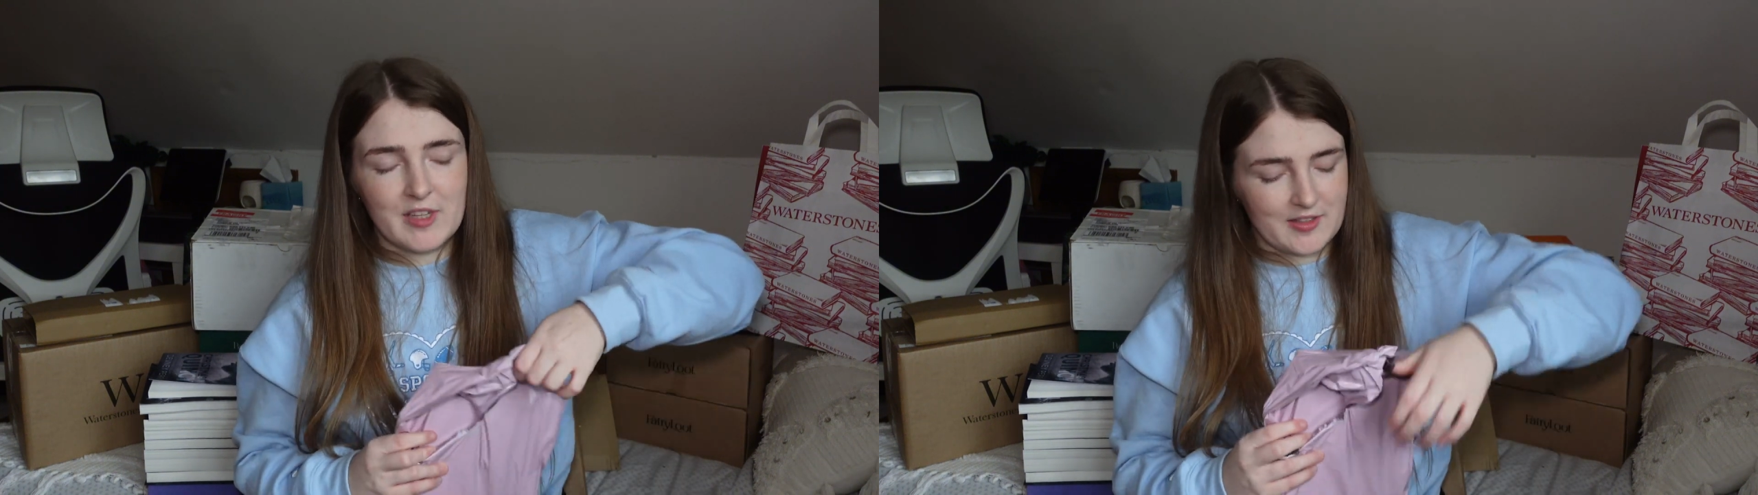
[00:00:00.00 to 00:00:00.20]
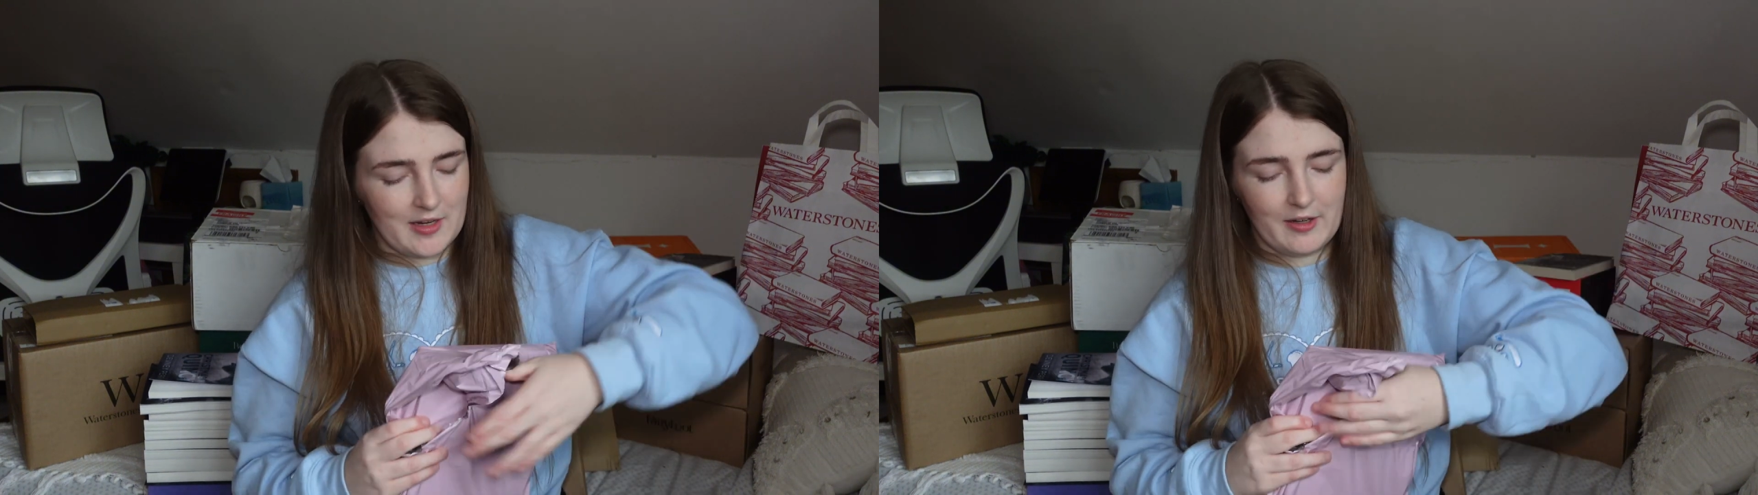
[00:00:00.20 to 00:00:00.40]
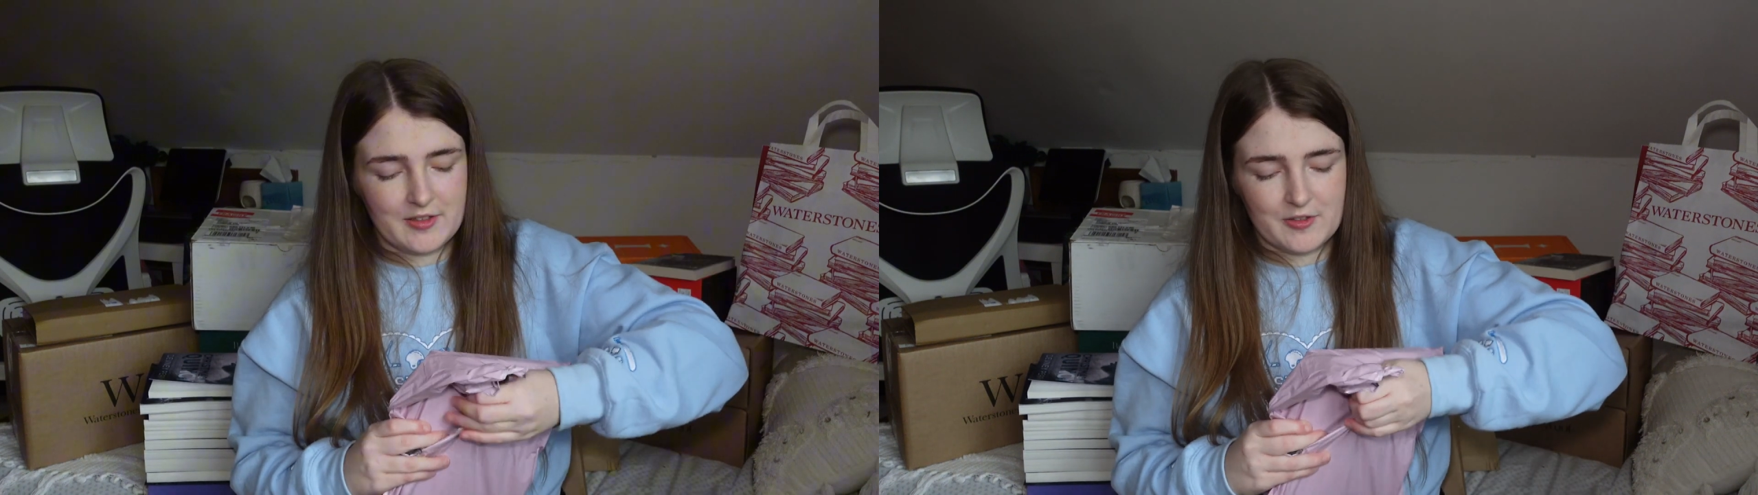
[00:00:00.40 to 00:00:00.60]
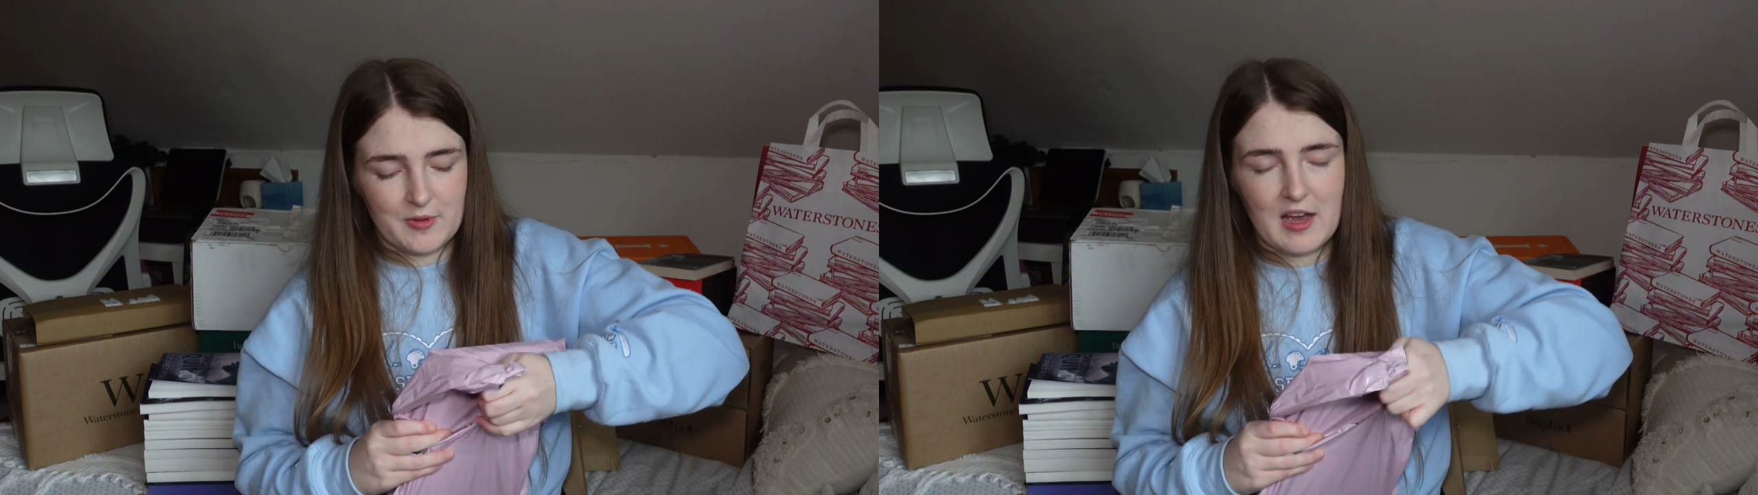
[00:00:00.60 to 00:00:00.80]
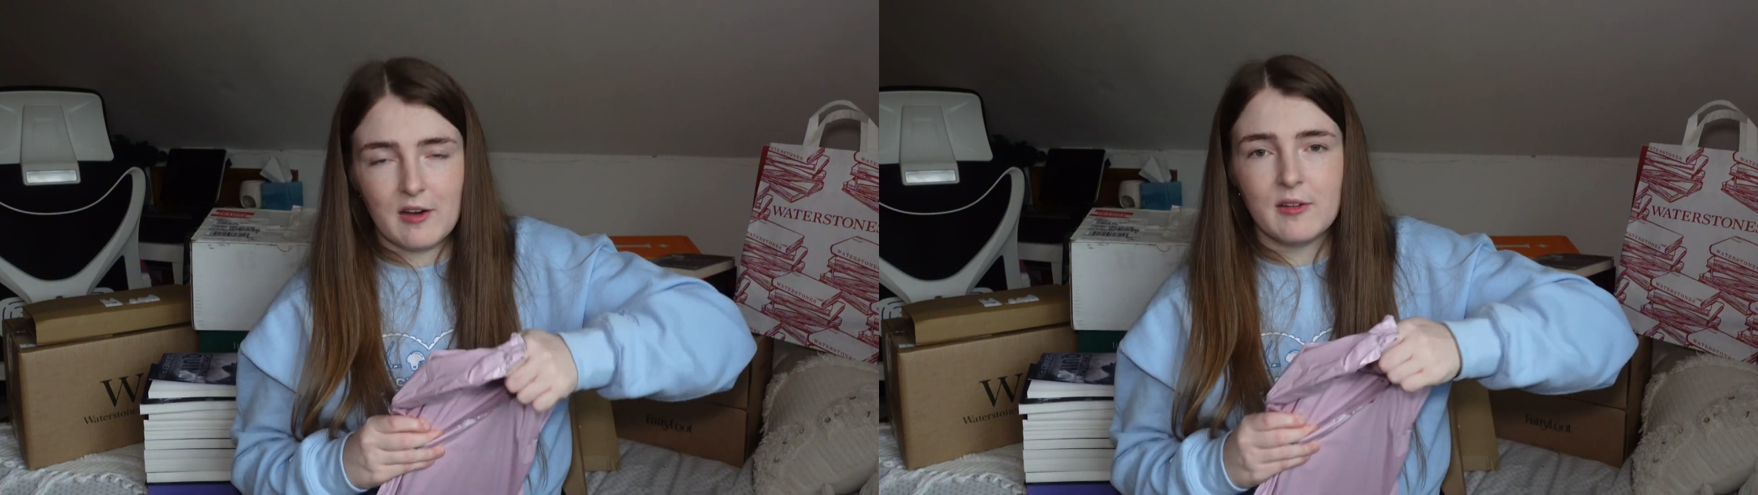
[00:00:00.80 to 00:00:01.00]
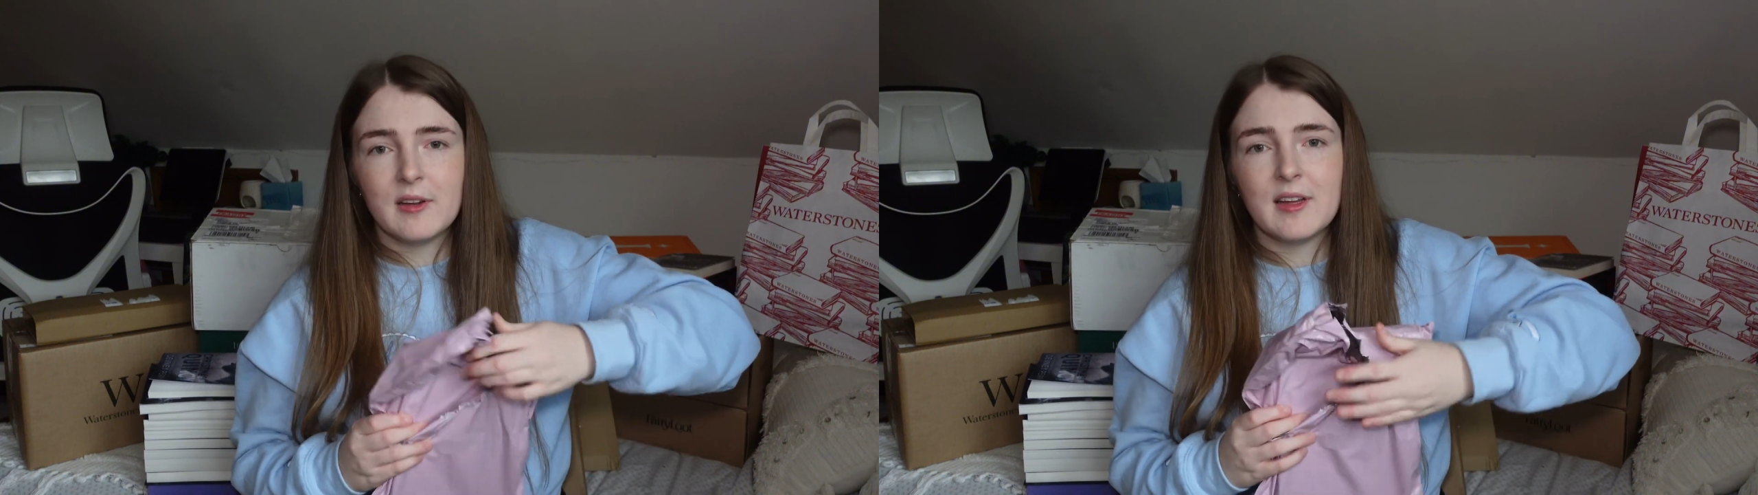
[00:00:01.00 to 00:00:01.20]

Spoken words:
this series as well.